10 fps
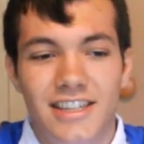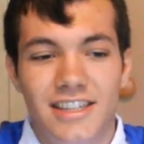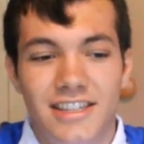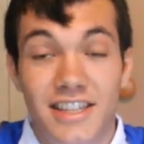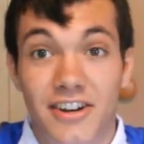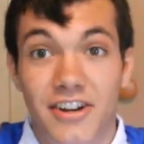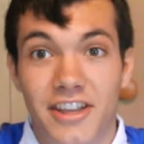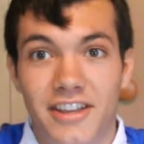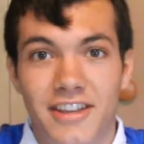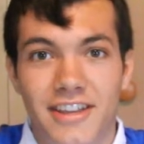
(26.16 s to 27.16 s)
Saturday.
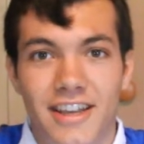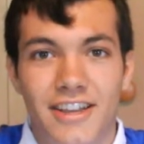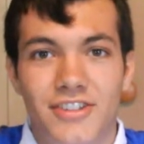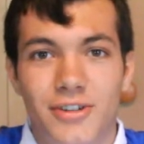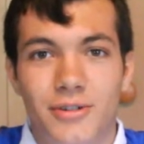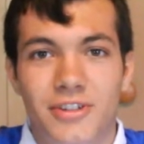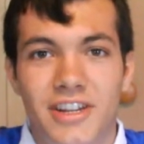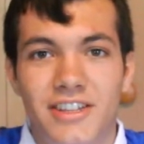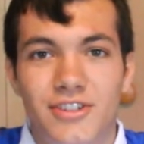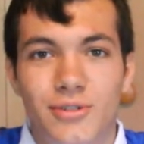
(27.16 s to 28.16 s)
Yeah, so
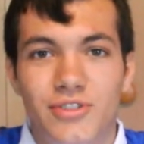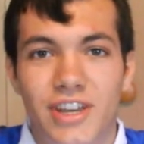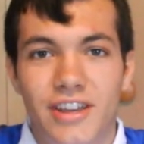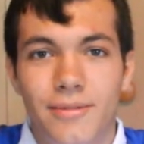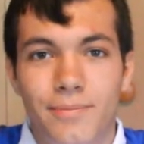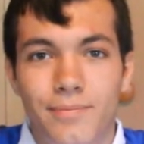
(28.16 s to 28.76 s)
today's Tuesday.